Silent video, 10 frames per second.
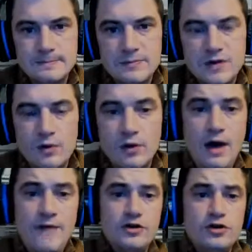We don't
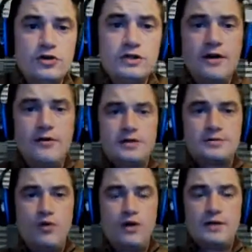have a newsletter this
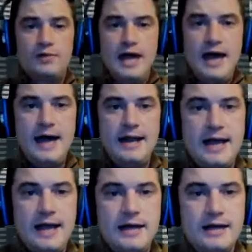morning. We had
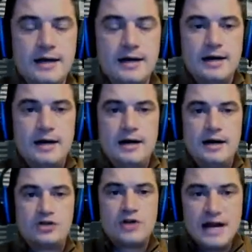a
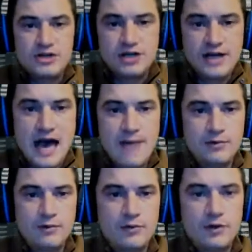tragedy happen
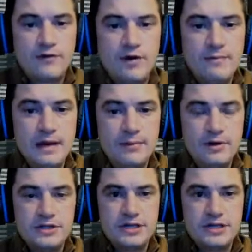with one of our members.